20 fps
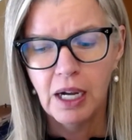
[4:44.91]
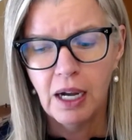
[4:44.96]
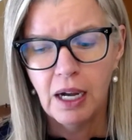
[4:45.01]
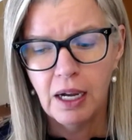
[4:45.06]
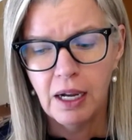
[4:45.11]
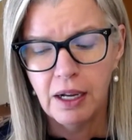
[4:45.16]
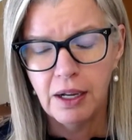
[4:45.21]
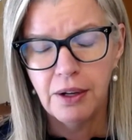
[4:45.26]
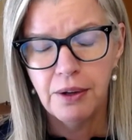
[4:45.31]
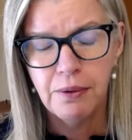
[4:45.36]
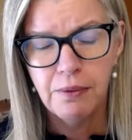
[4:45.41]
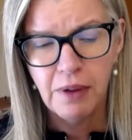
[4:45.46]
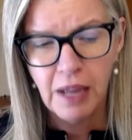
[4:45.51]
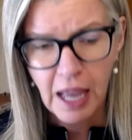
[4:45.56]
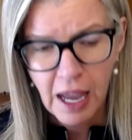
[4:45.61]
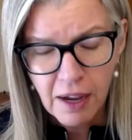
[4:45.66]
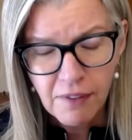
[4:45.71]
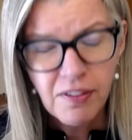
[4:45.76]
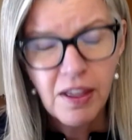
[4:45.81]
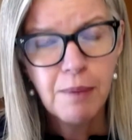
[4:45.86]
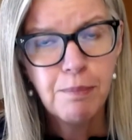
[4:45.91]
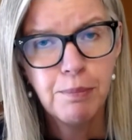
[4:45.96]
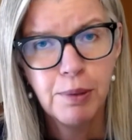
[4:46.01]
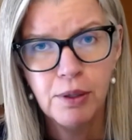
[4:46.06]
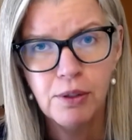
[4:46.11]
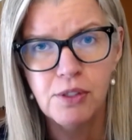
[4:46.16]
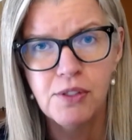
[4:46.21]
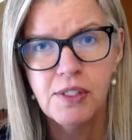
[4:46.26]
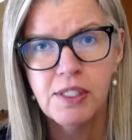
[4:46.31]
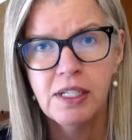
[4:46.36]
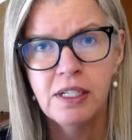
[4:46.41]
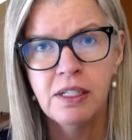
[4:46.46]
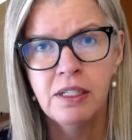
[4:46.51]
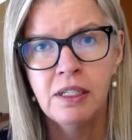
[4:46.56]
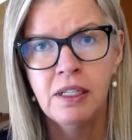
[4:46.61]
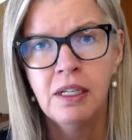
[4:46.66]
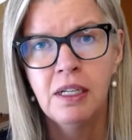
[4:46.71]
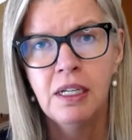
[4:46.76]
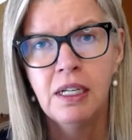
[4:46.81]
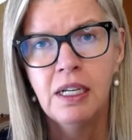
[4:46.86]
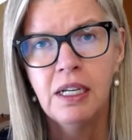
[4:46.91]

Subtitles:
have that person